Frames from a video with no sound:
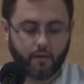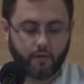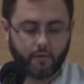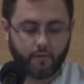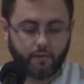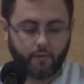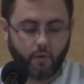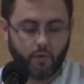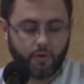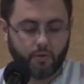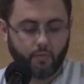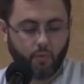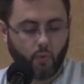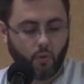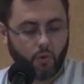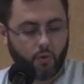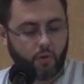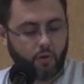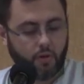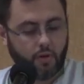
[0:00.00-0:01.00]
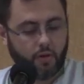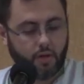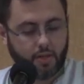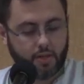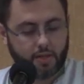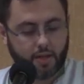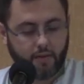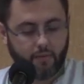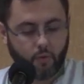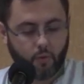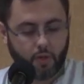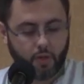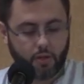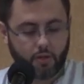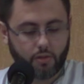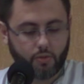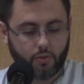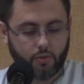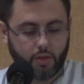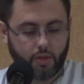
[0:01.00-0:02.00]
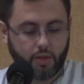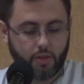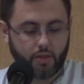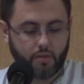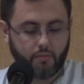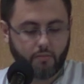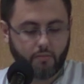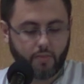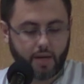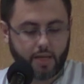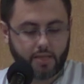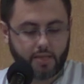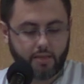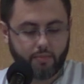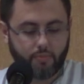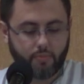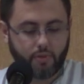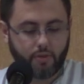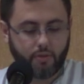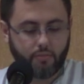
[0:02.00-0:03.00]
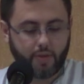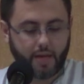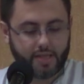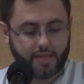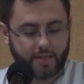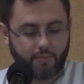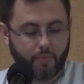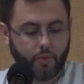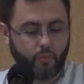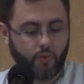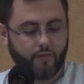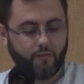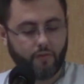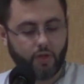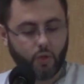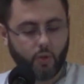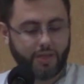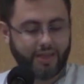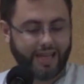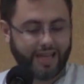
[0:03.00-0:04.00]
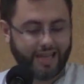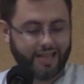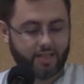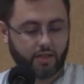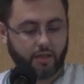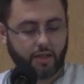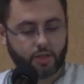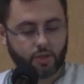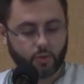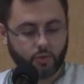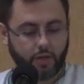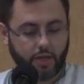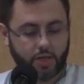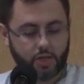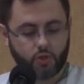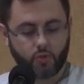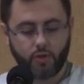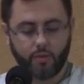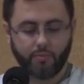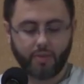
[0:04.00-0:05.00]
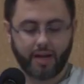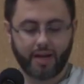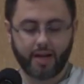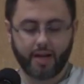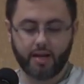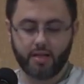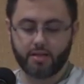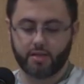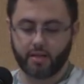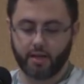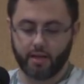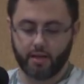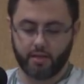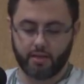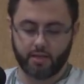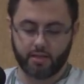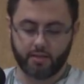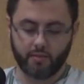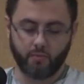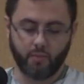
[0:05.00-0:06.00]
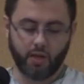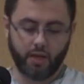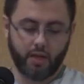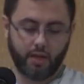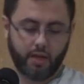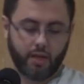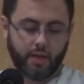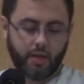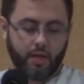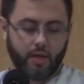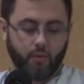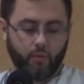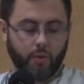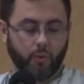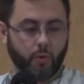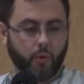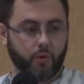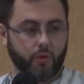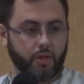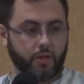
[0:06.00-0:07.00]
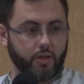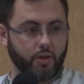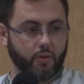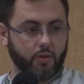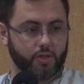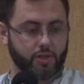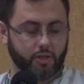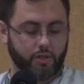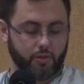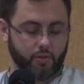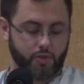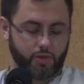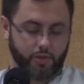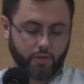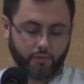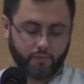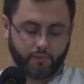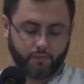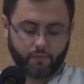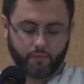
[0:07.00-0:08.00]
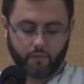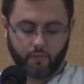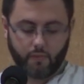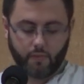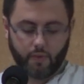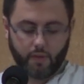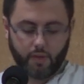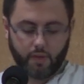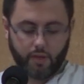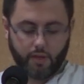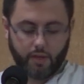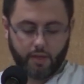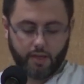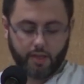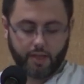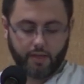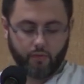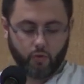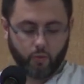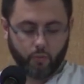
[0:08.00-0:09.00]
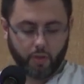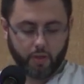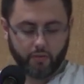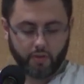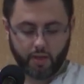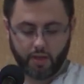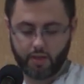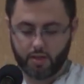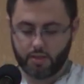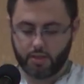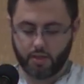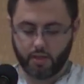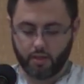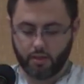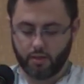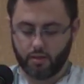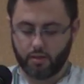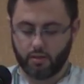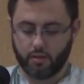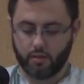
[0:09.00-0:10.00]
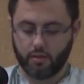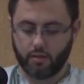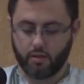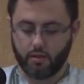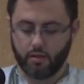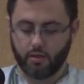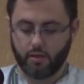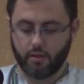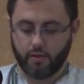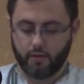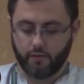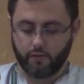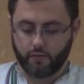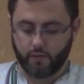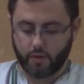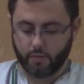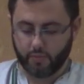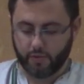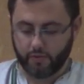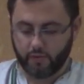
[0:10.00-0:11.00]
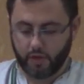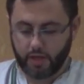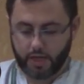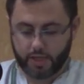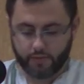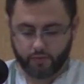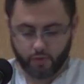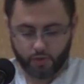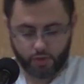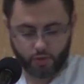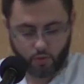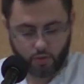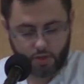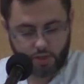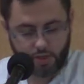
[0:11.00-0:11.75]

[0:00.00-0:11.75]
Furthermore, as I've already clued in, simply, by simply reviewing the intellectual history behind scientism, we already know the solution. And to give you a bit of a hint here, from the philosopher George